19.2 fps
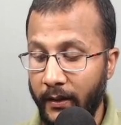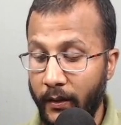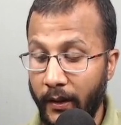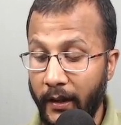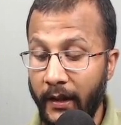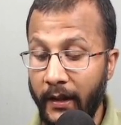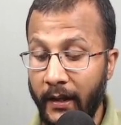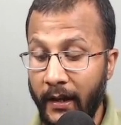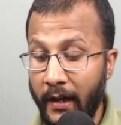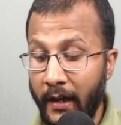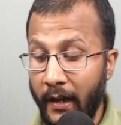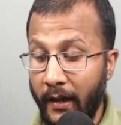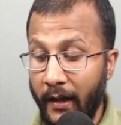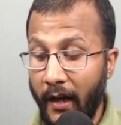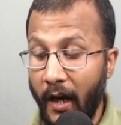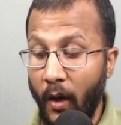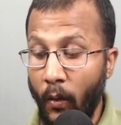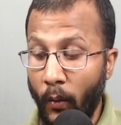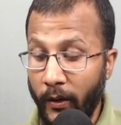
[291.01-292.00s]
Okay,
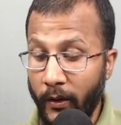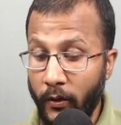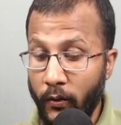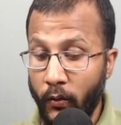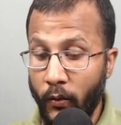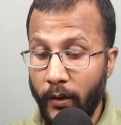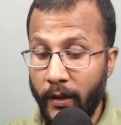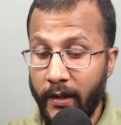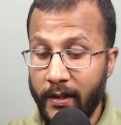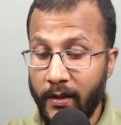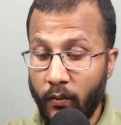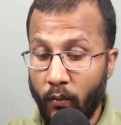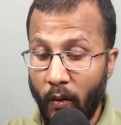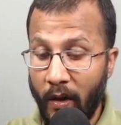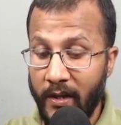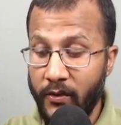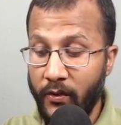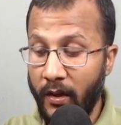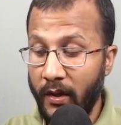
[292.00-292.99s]
now what you do is,
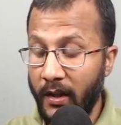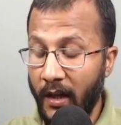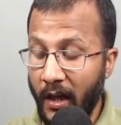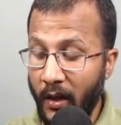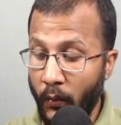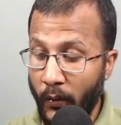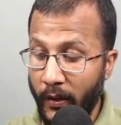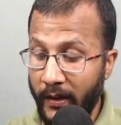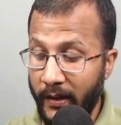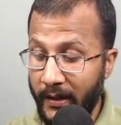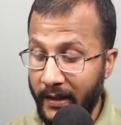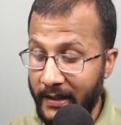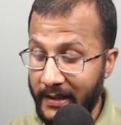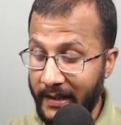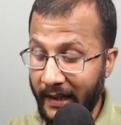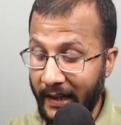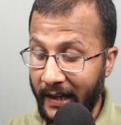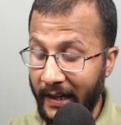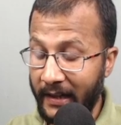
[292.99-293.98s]
once you are done with the
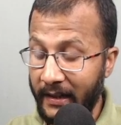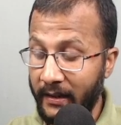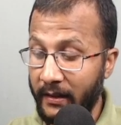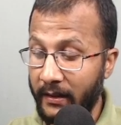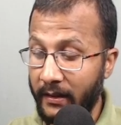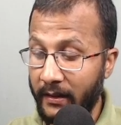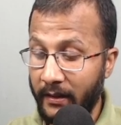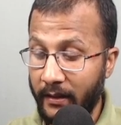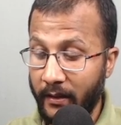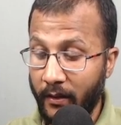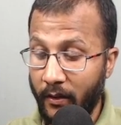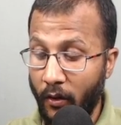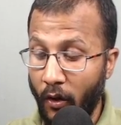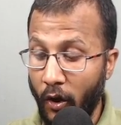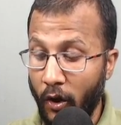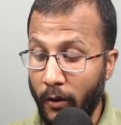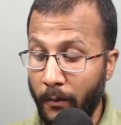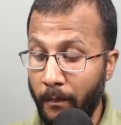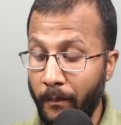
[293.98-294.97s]
second
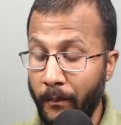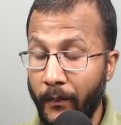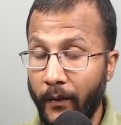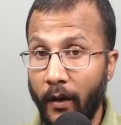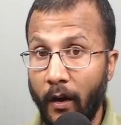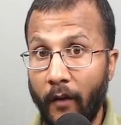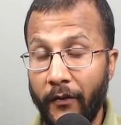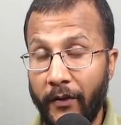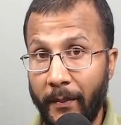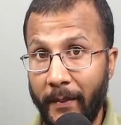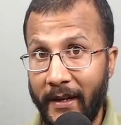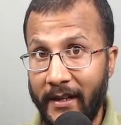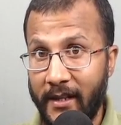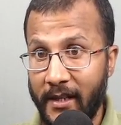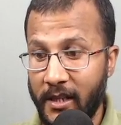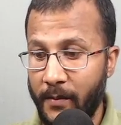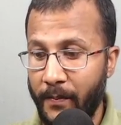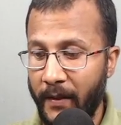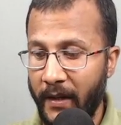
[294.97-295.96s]
column of the
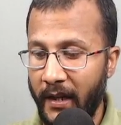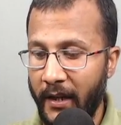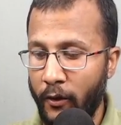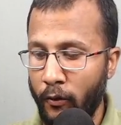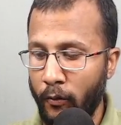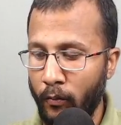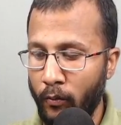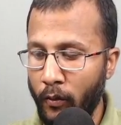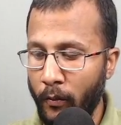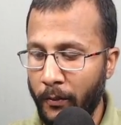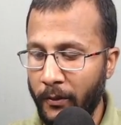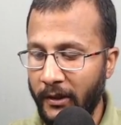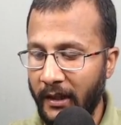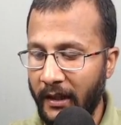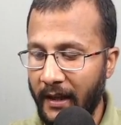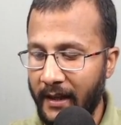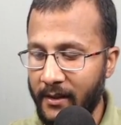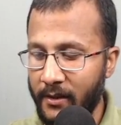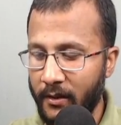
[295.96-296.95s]
matrix B, you will move to
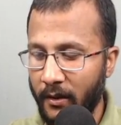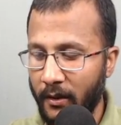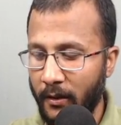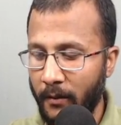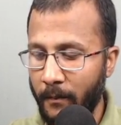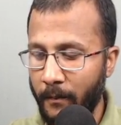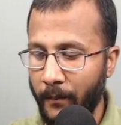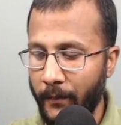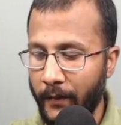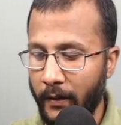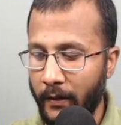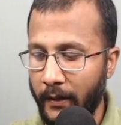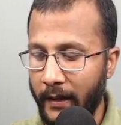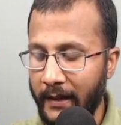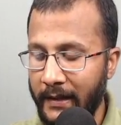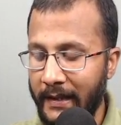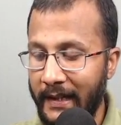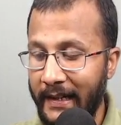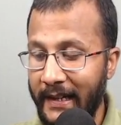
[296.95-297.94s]
the last column,
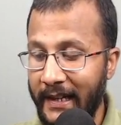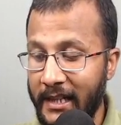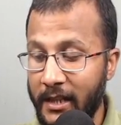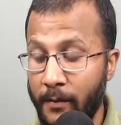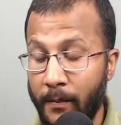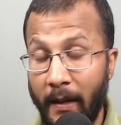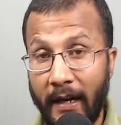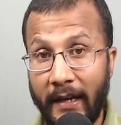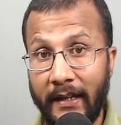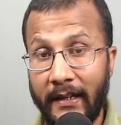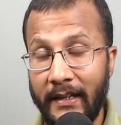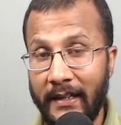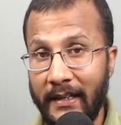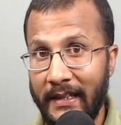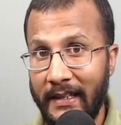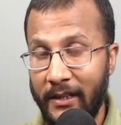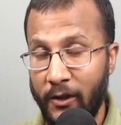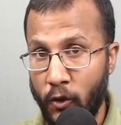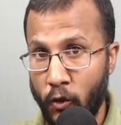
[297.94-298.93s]
right, indexed by
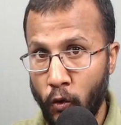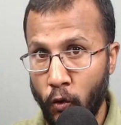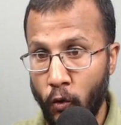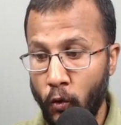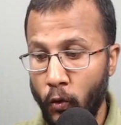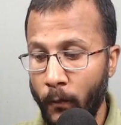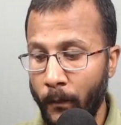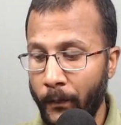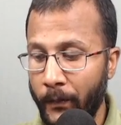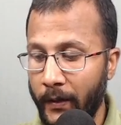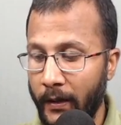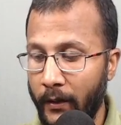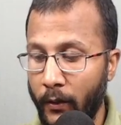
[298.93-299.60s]
2.